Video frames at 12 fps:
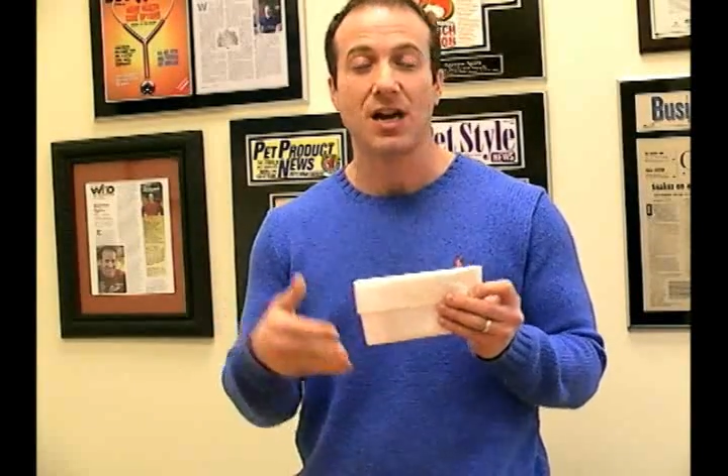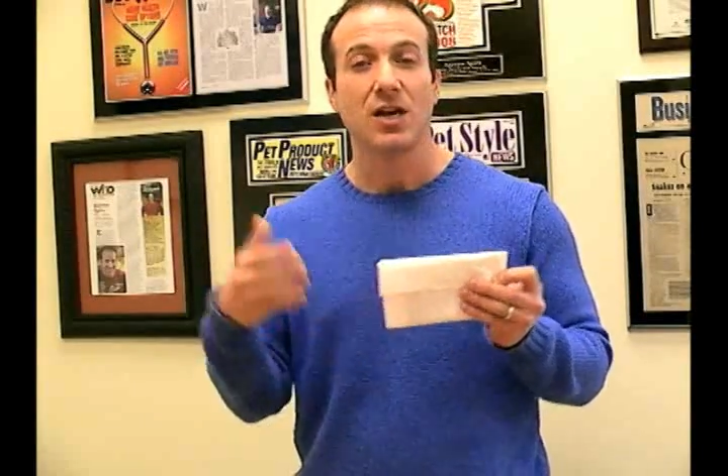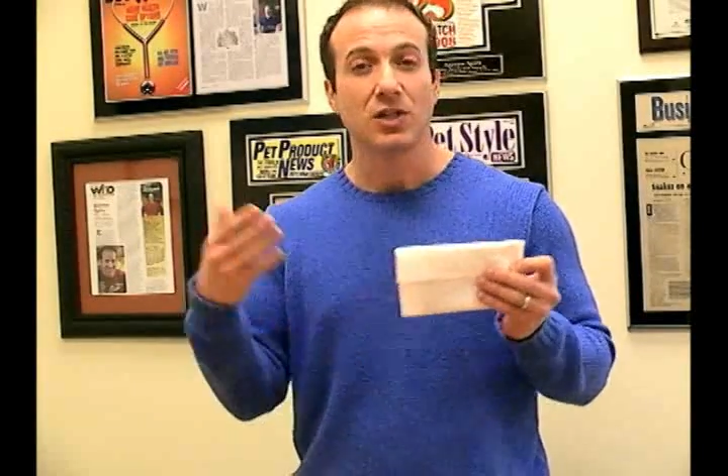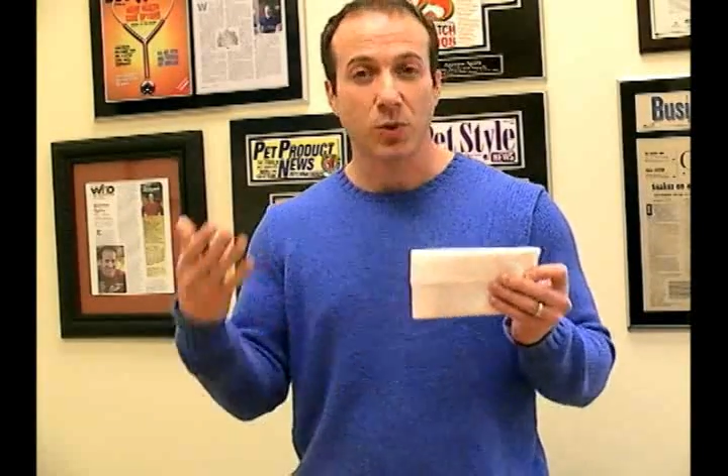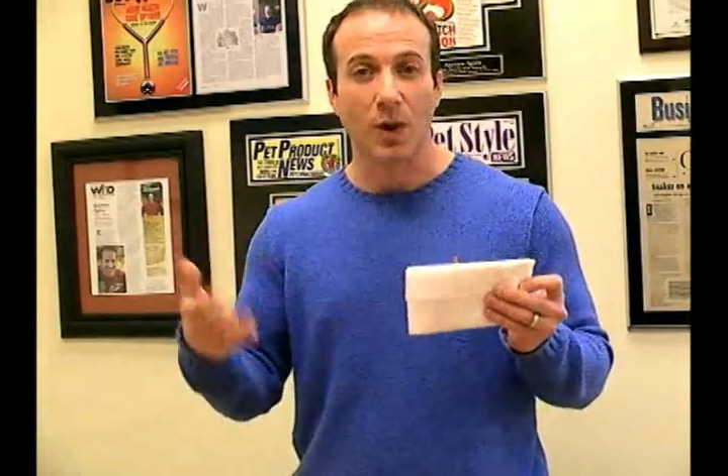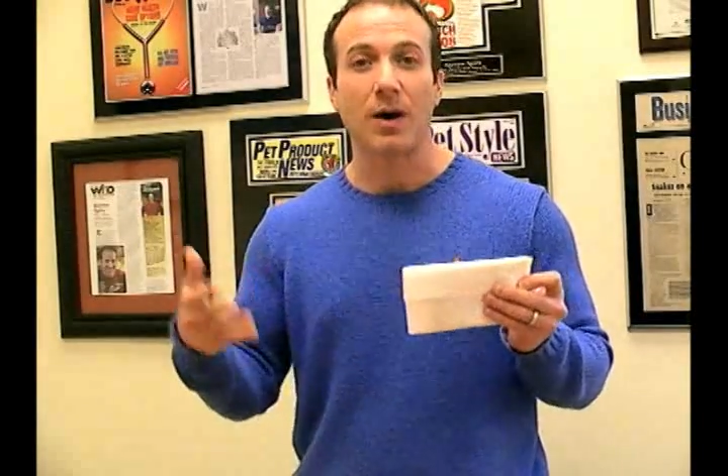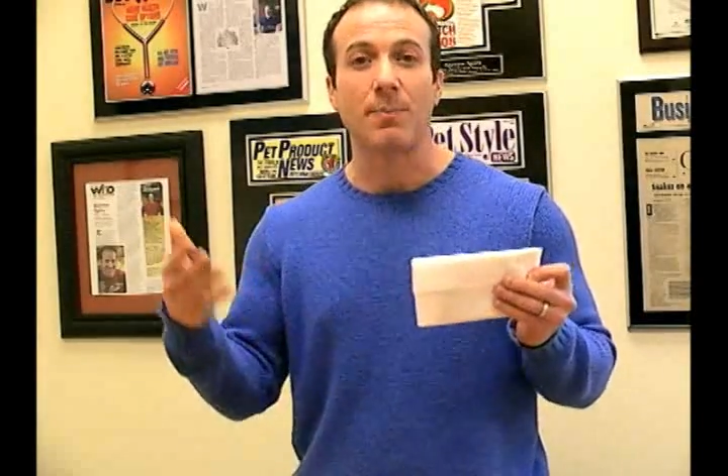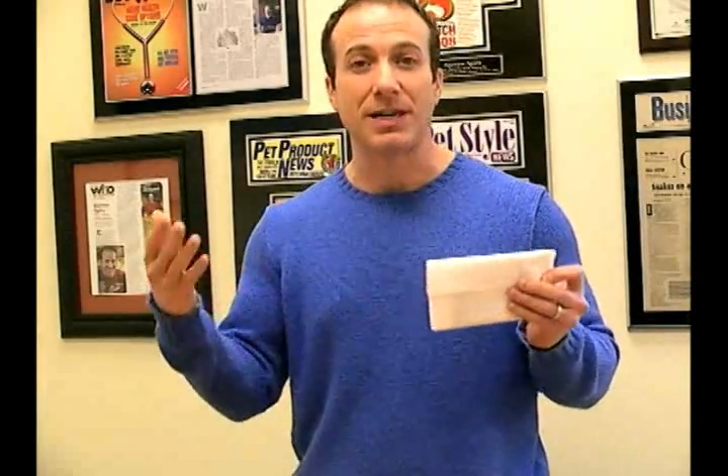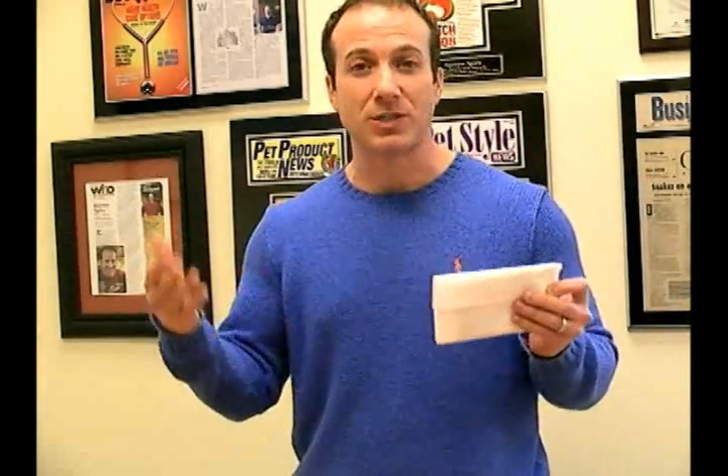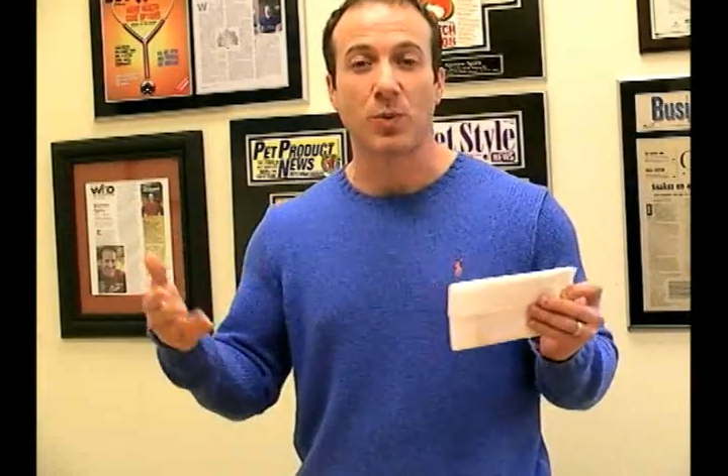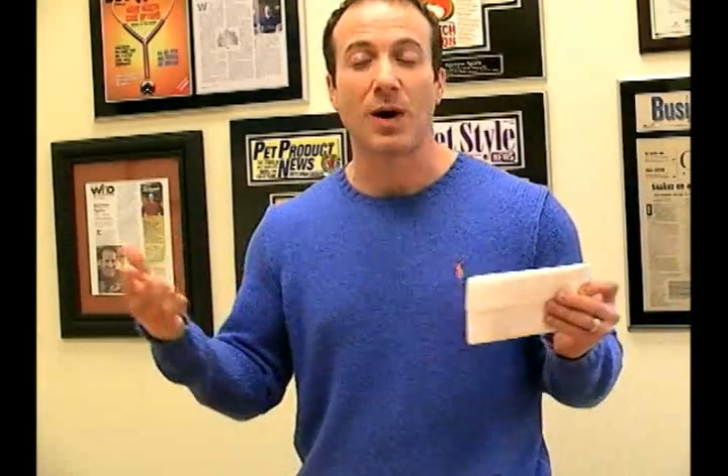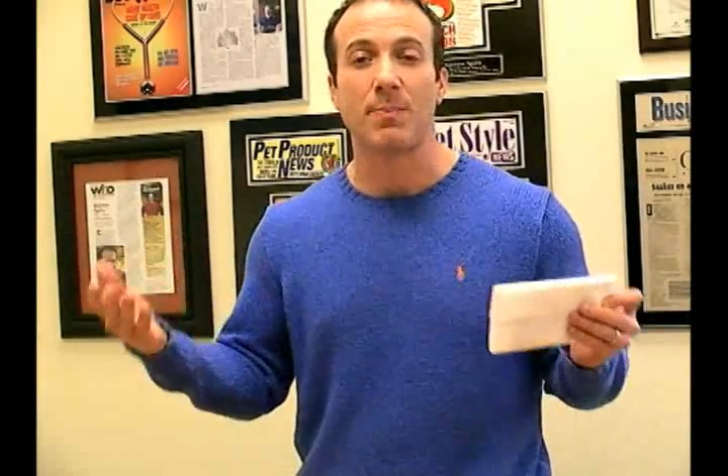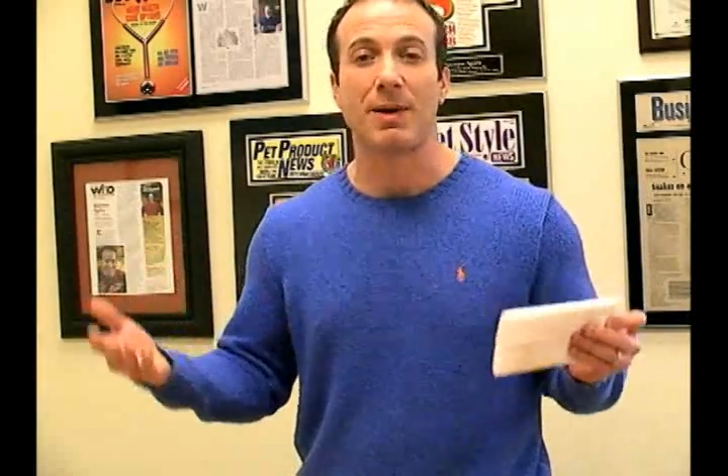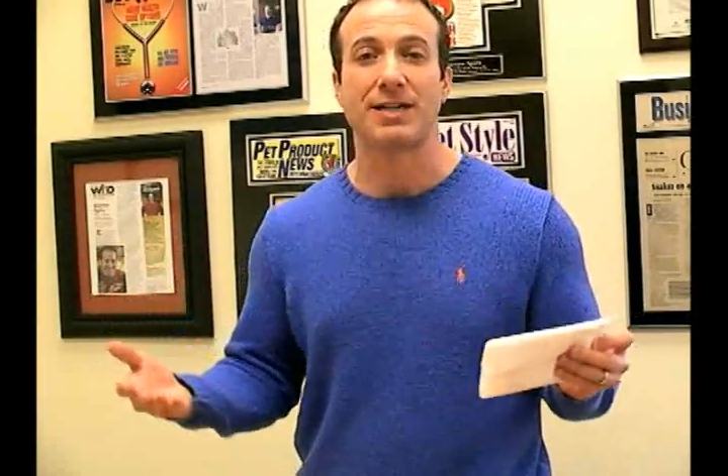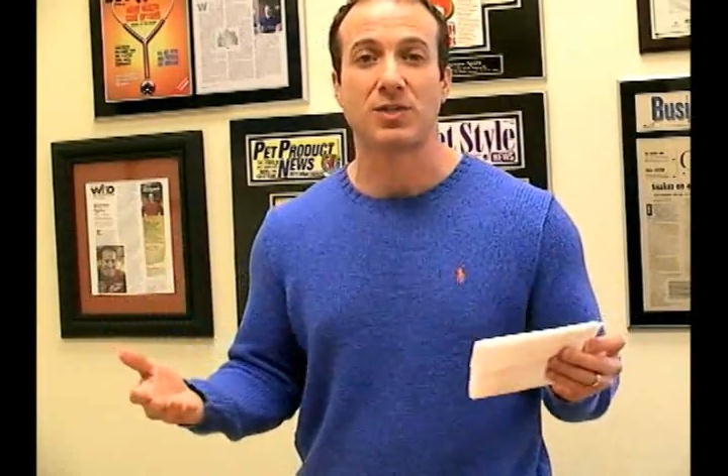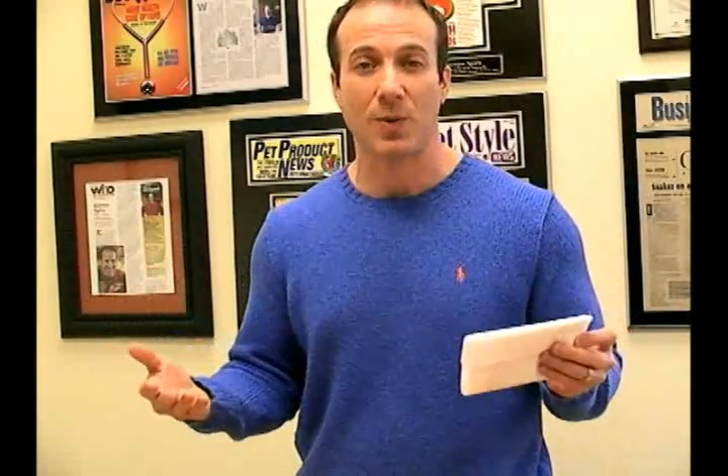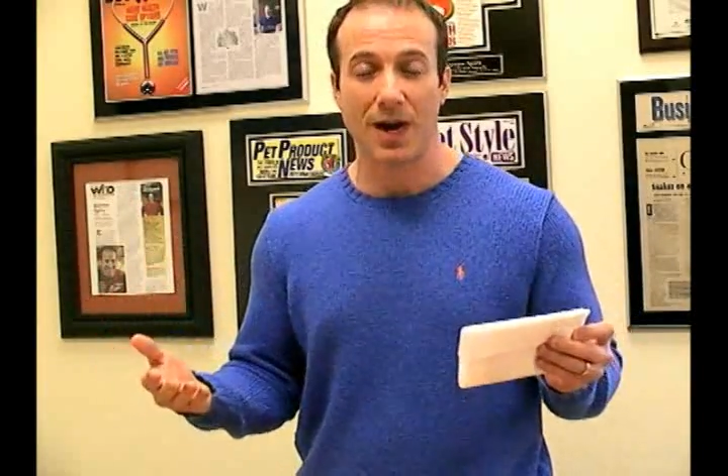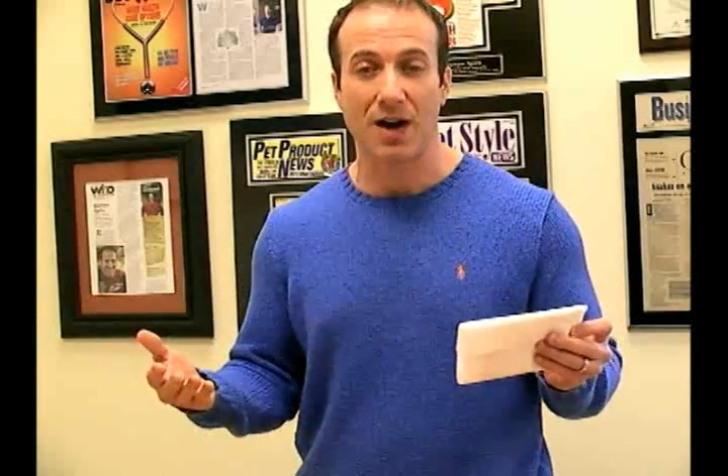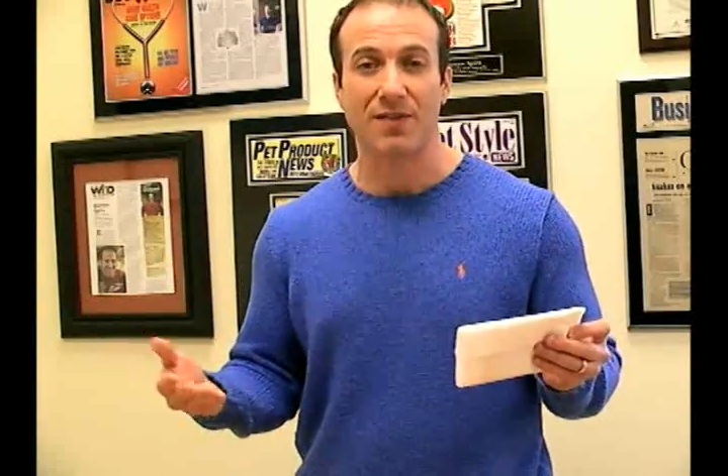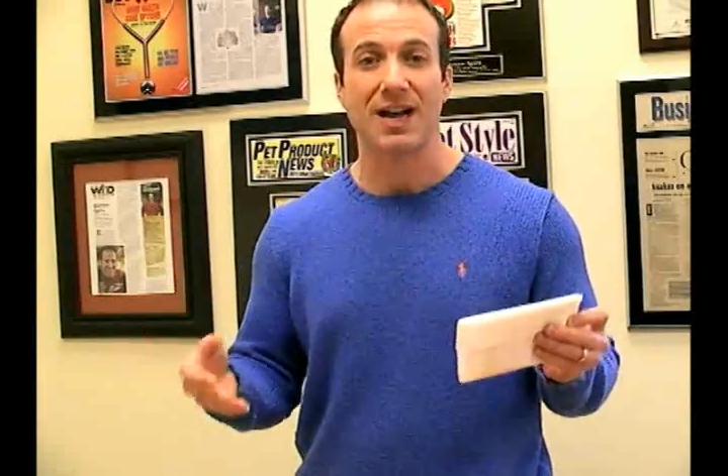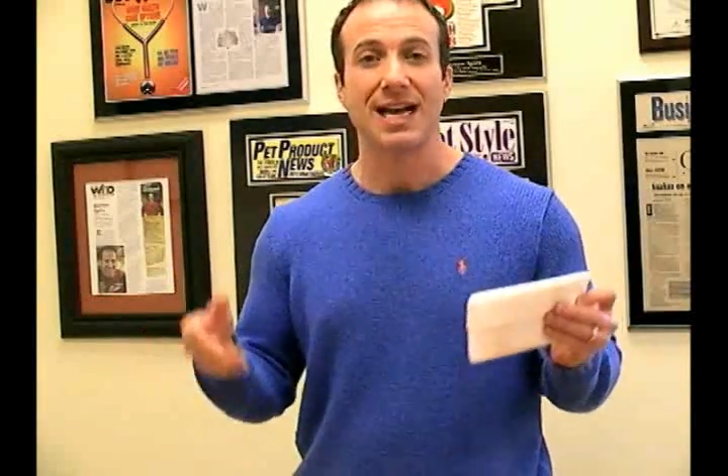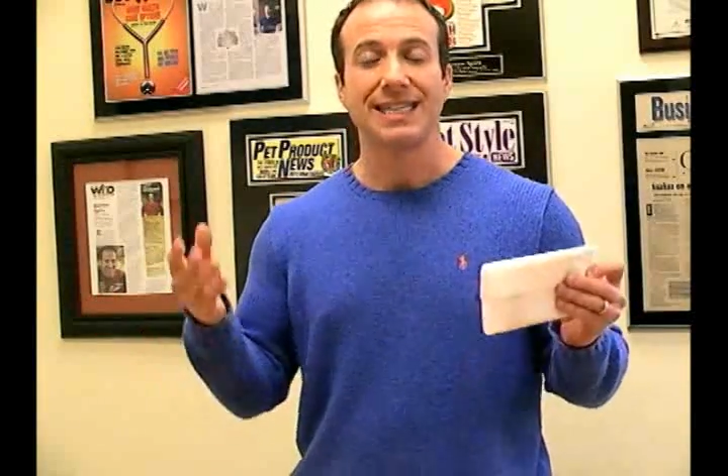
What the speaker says: 12 by 12 by 12,